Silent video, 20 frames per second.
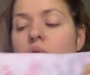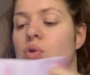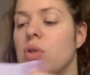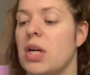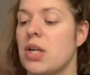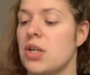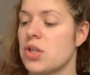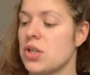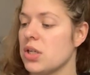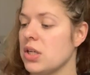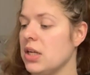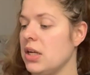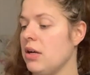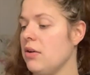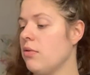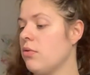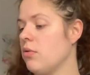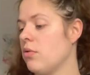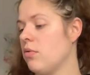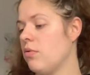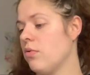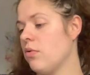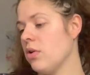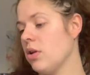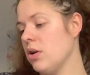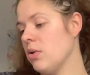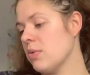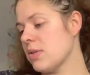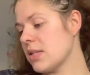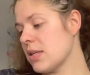actually
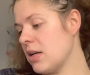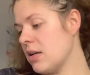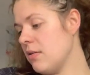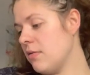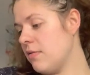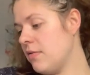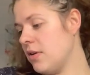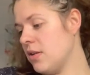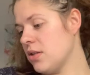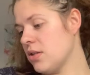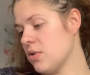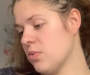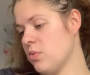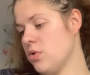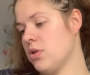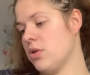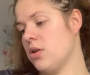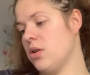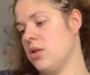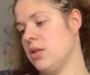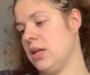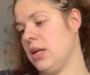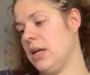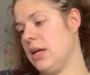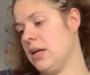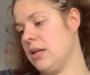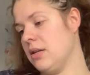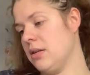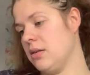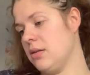really was kind of fun to work on
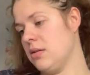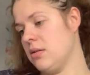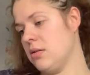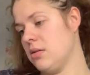again.